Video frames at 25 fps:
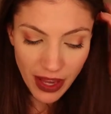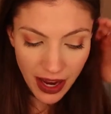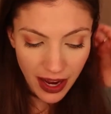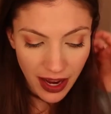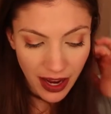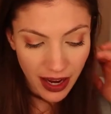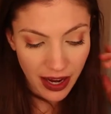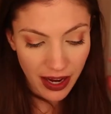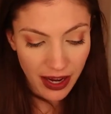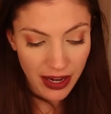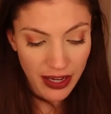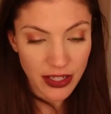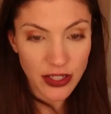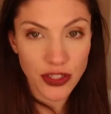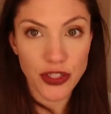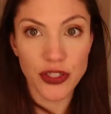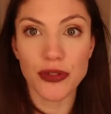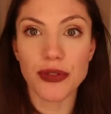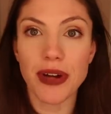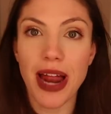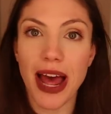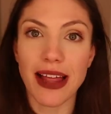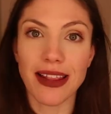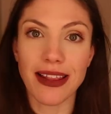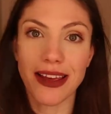I
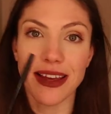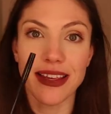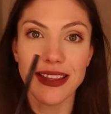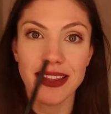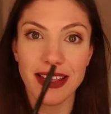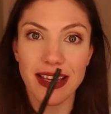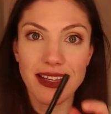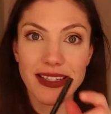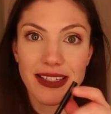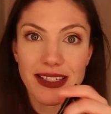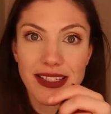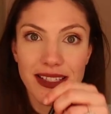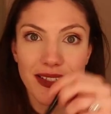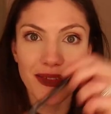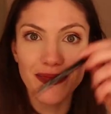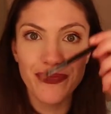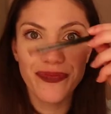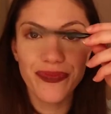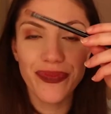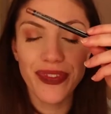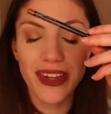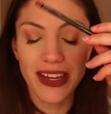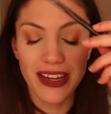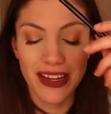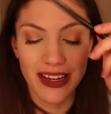do not like this.
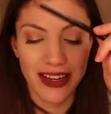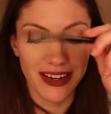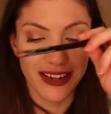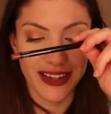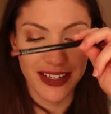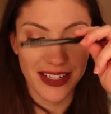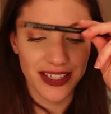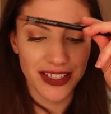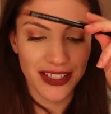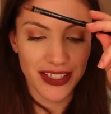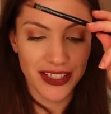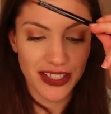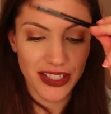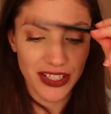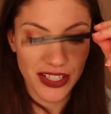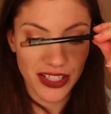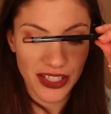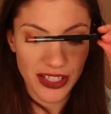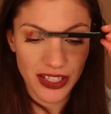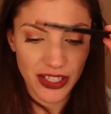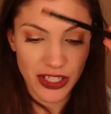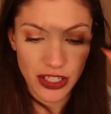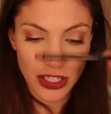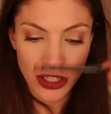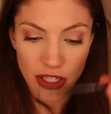It is
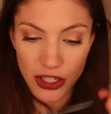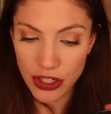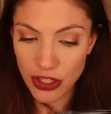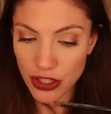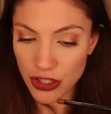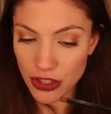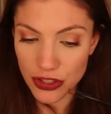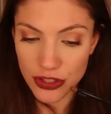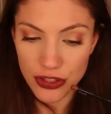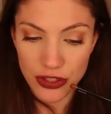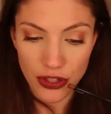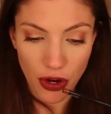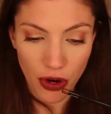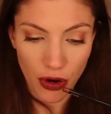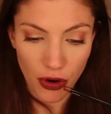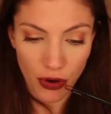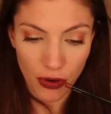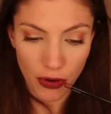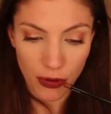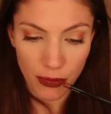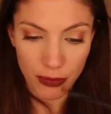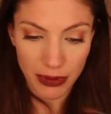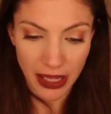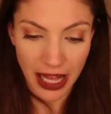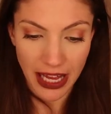
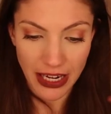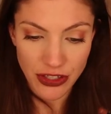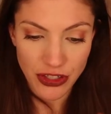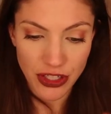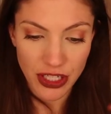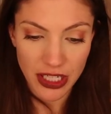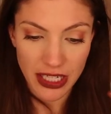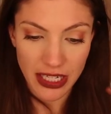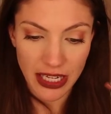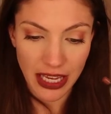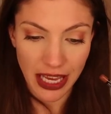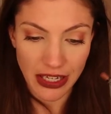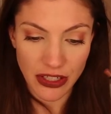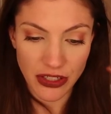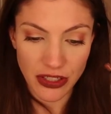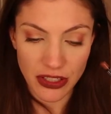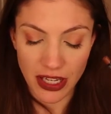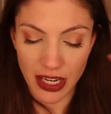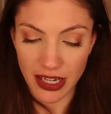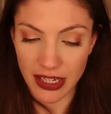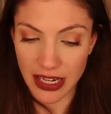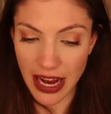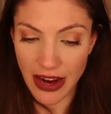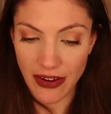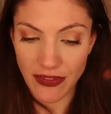so blotchy, it catches
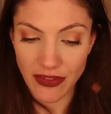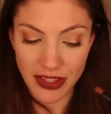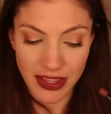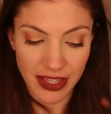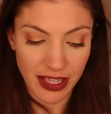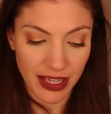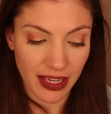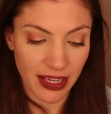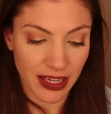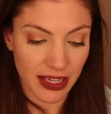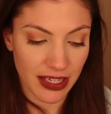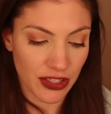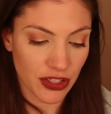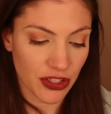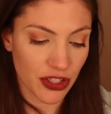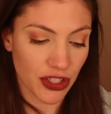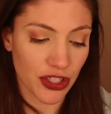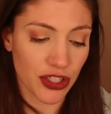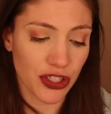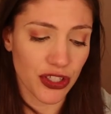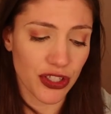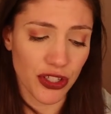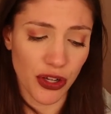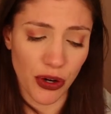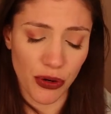onto everything, and it's
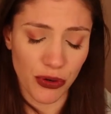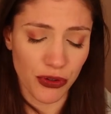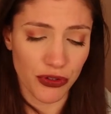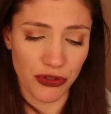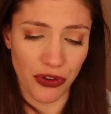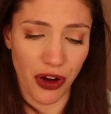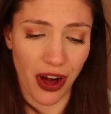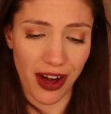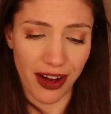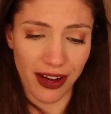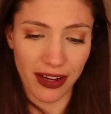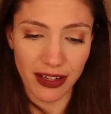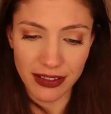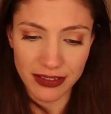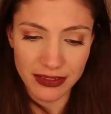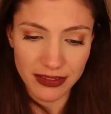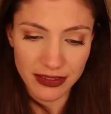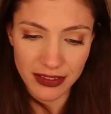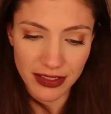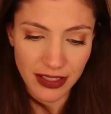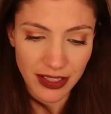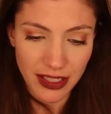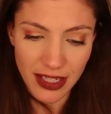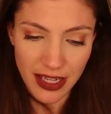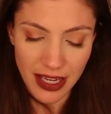just so dry.
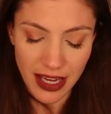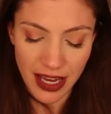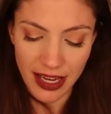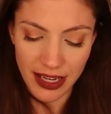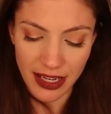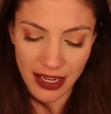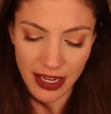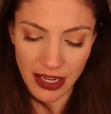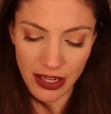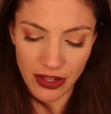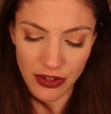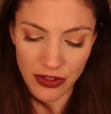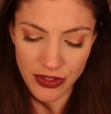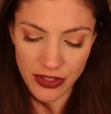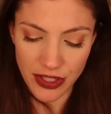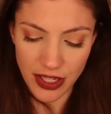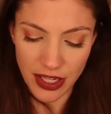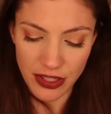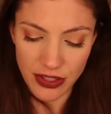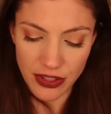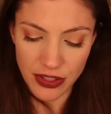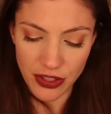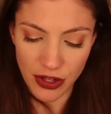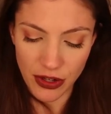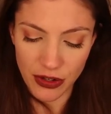I can't use
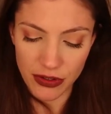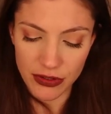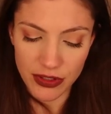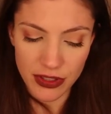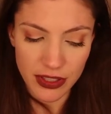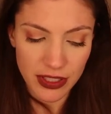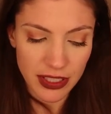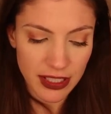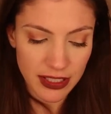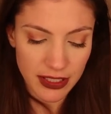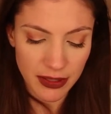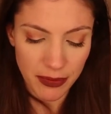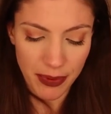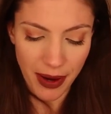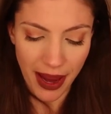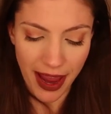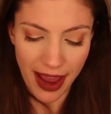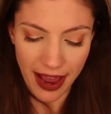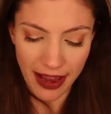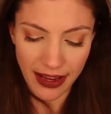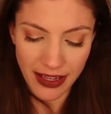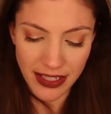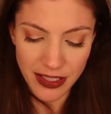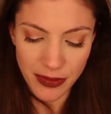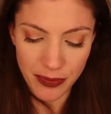it, so this is a
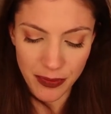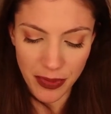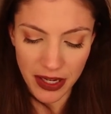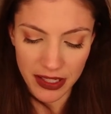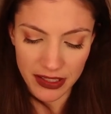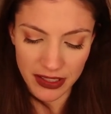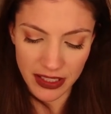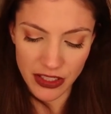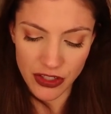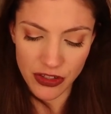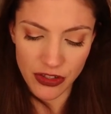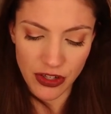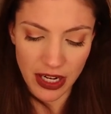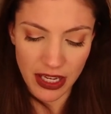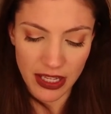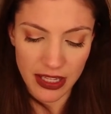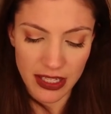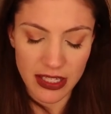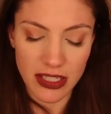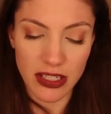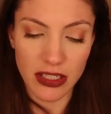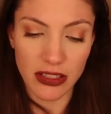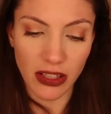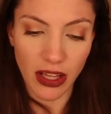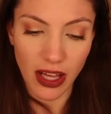pass, but let's try
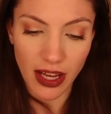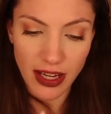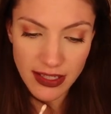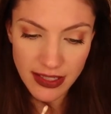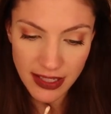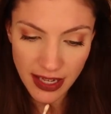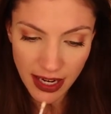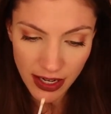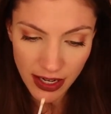this gloss